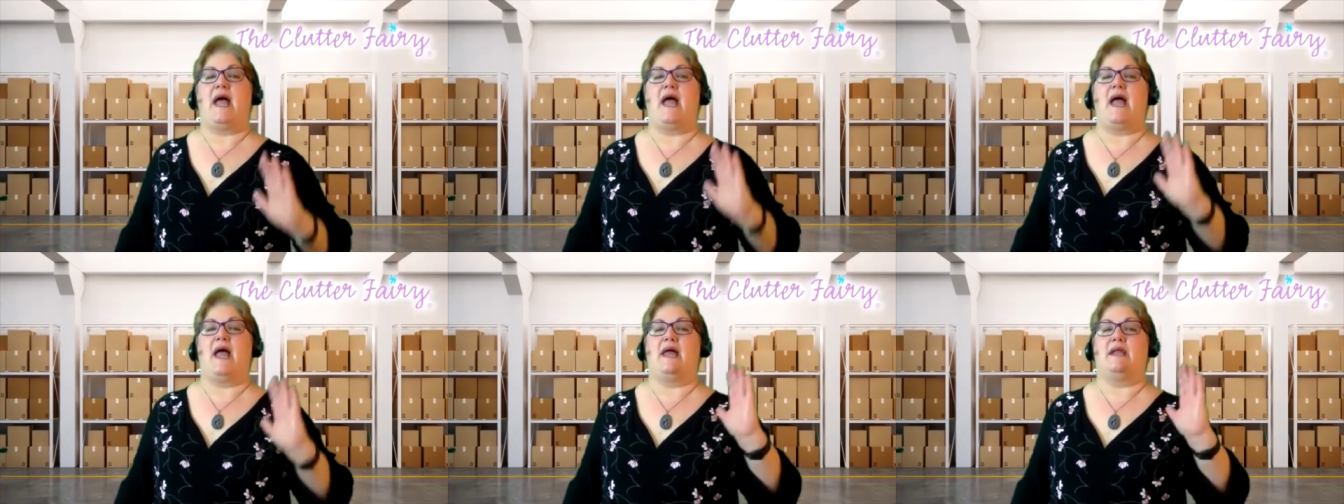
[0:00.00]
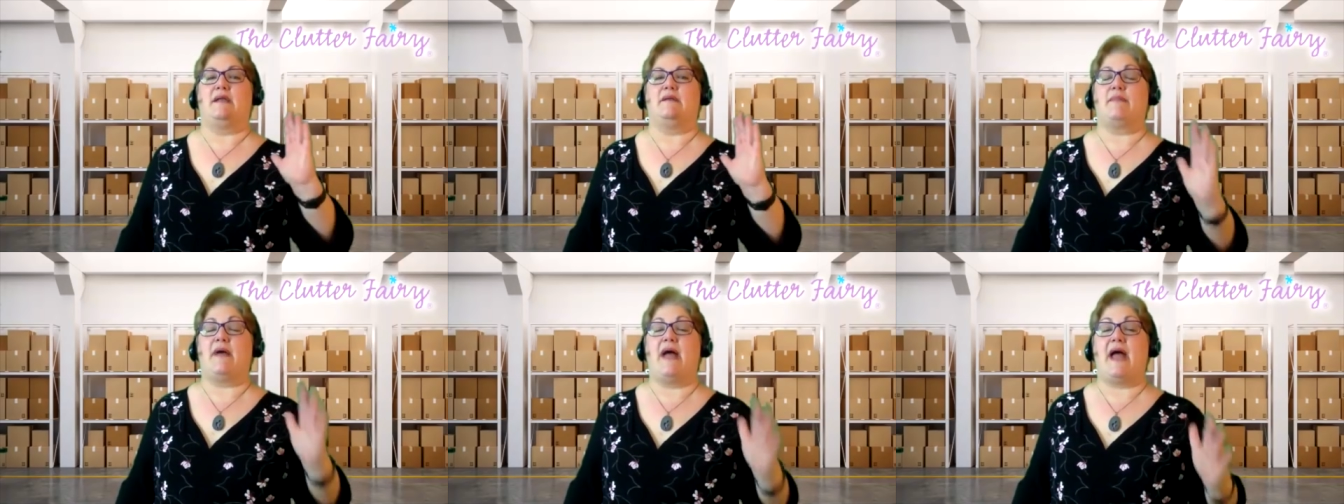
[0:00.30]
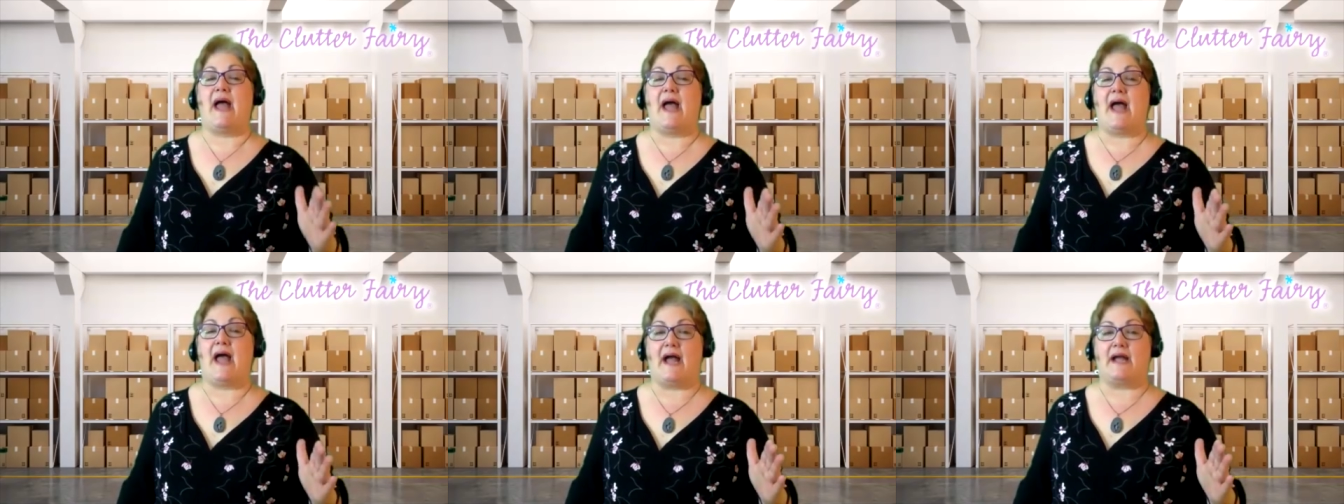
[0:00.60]
and
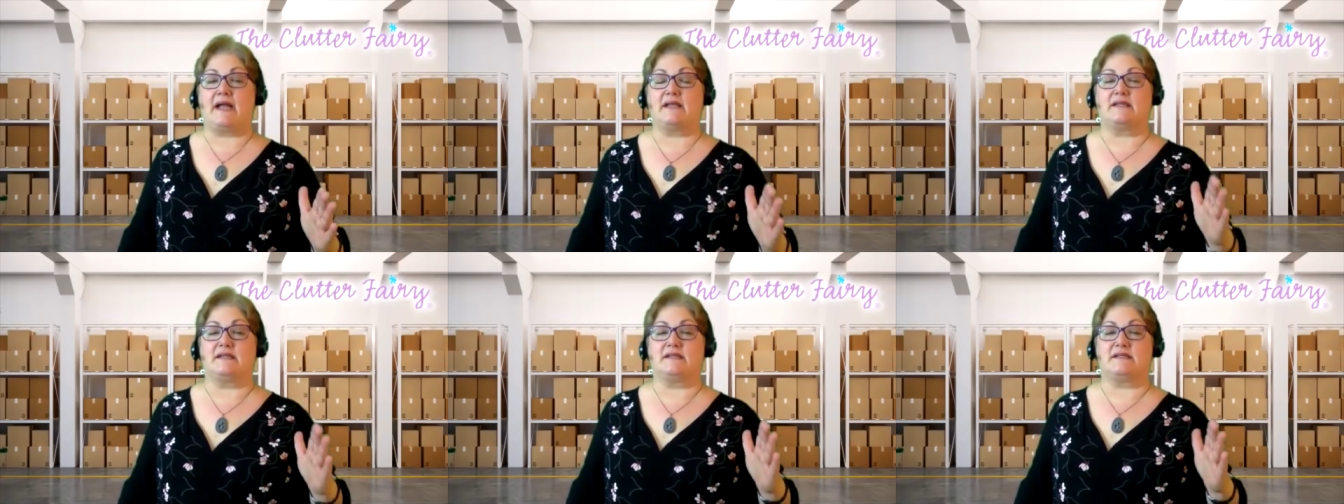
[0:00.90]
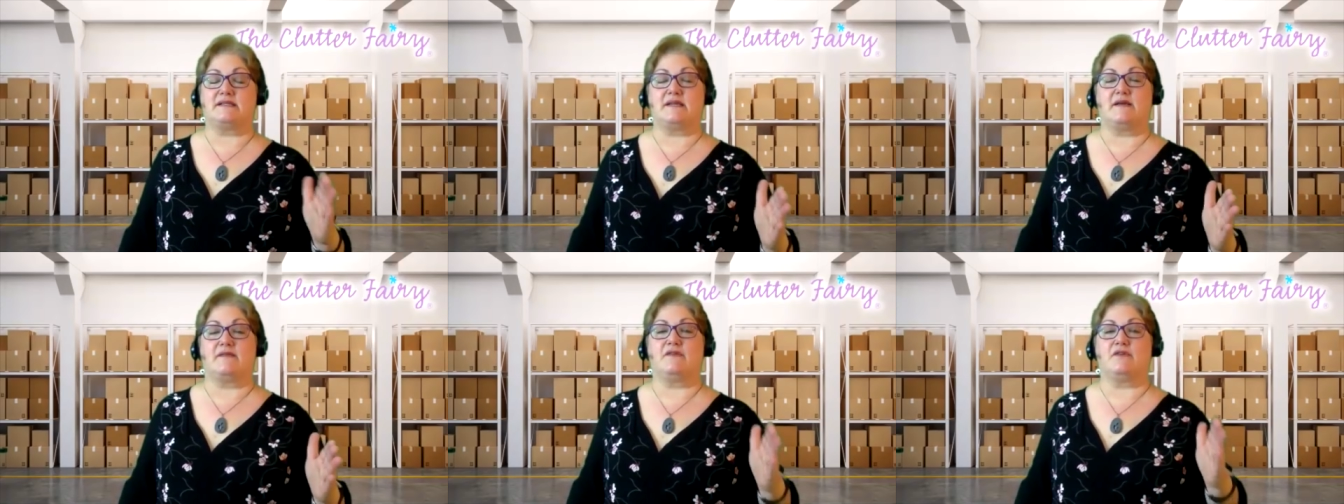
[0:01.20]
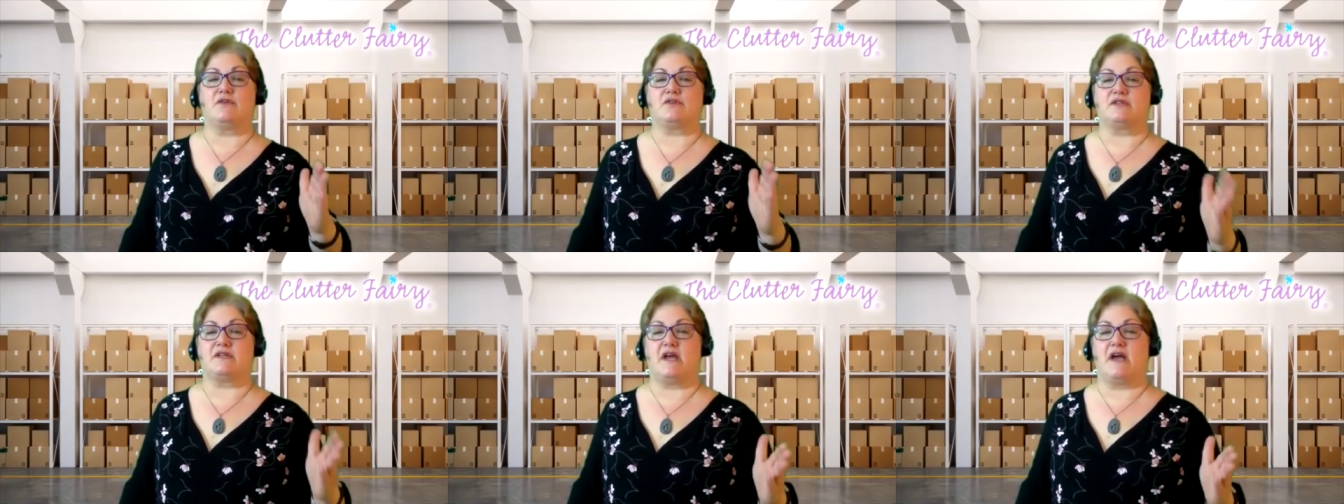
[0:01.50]
pack the stuff
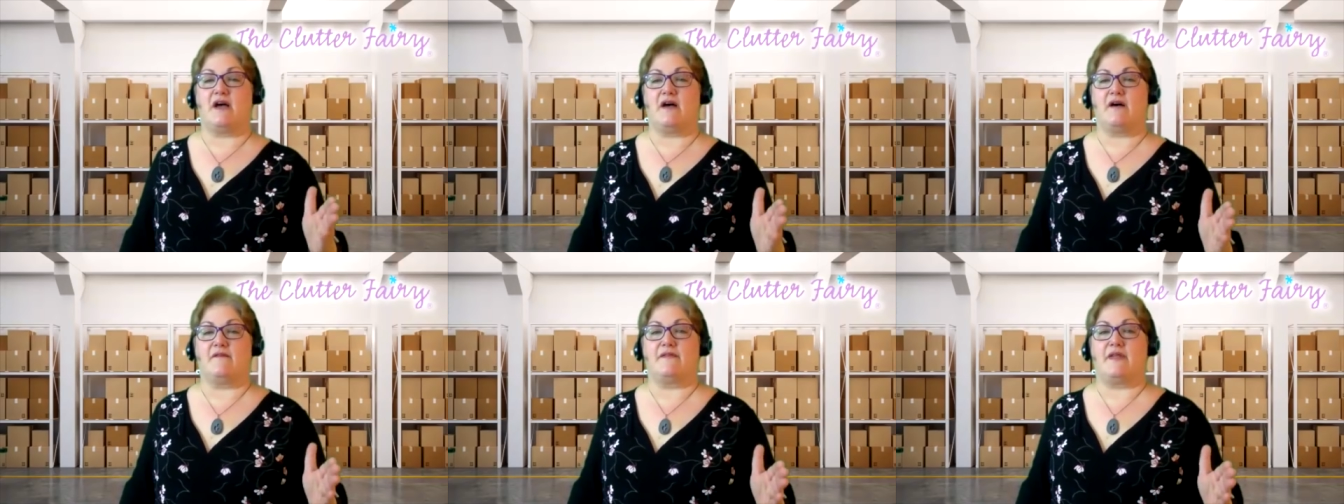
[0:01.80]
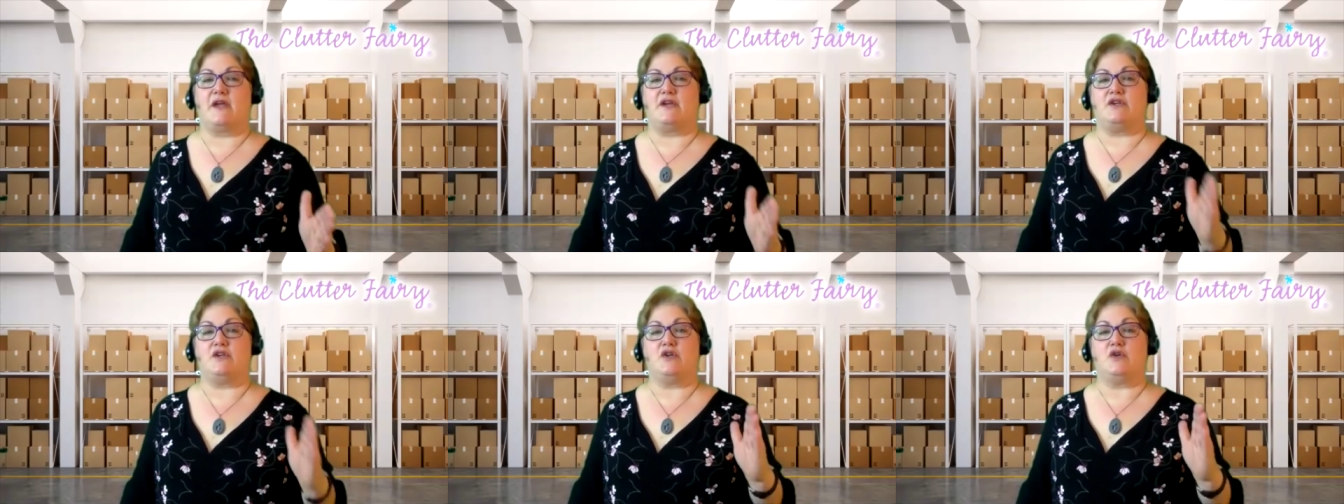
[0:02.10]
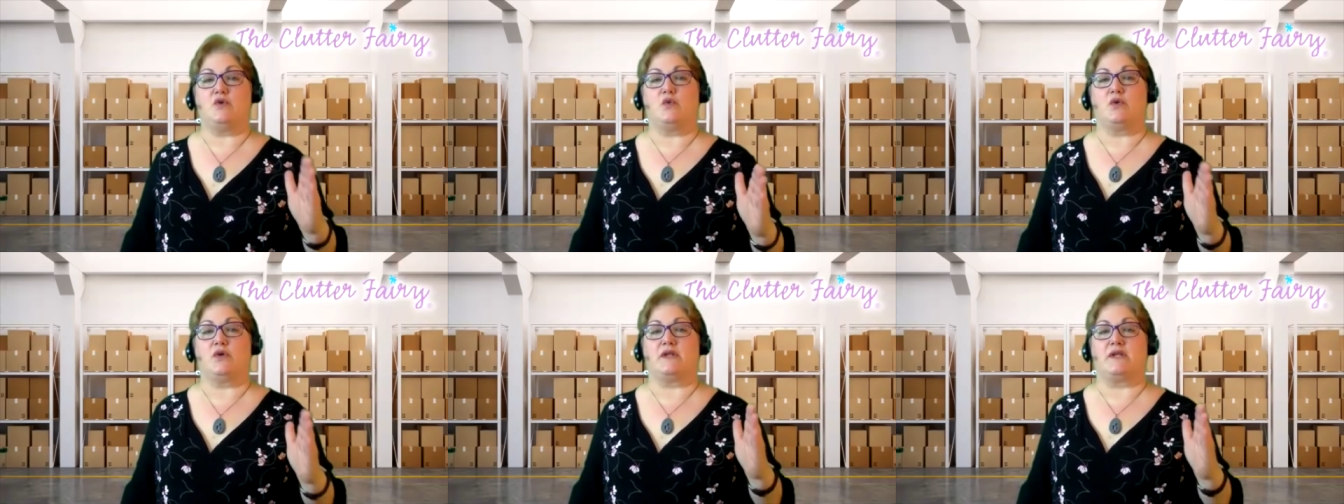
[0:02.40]
yourself that
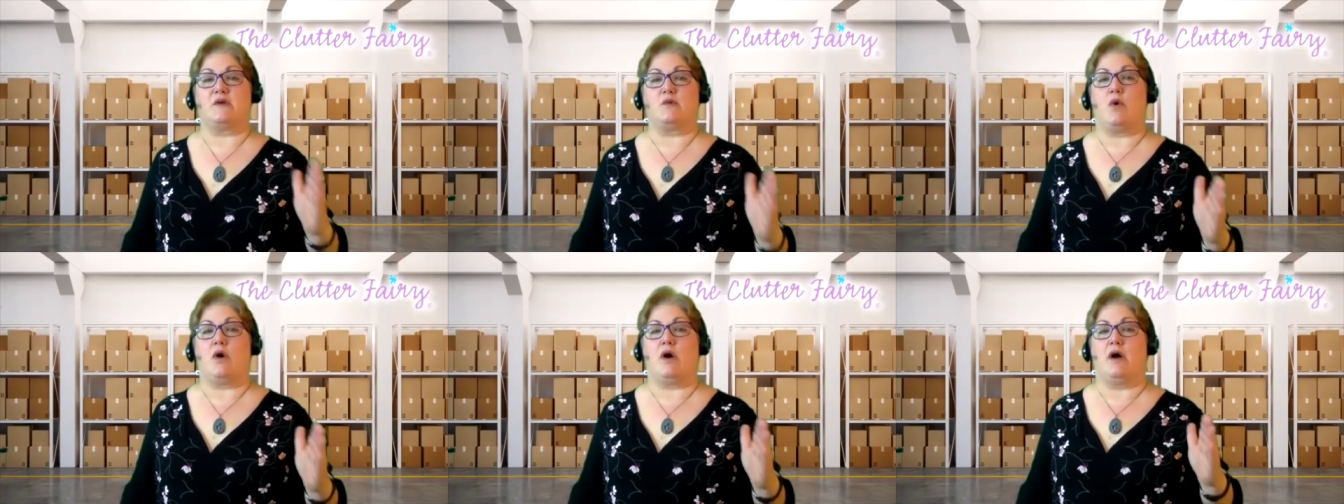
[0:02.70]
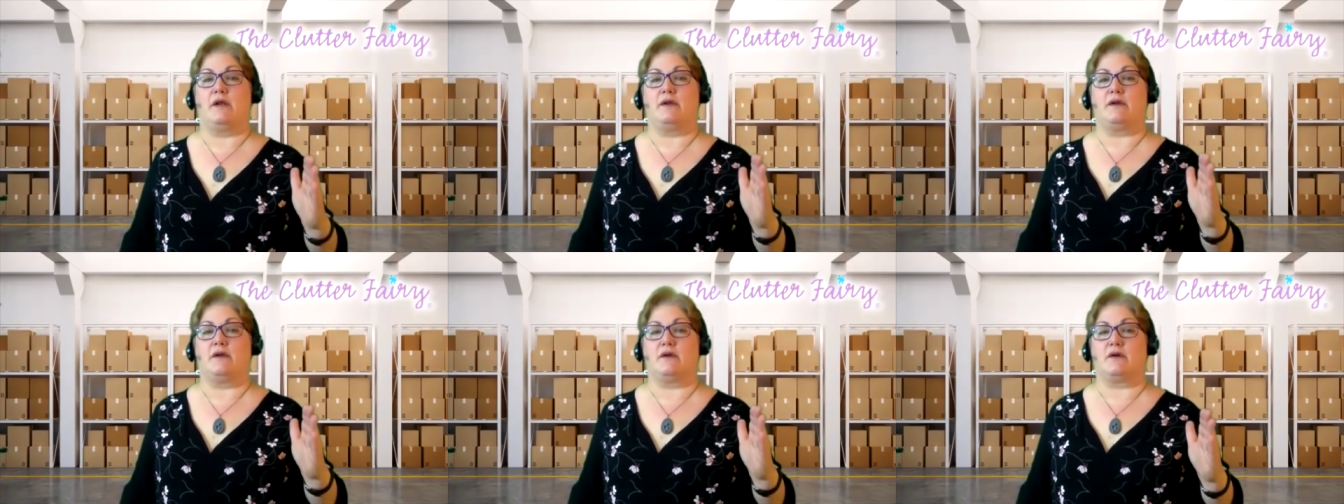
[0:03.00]
you really want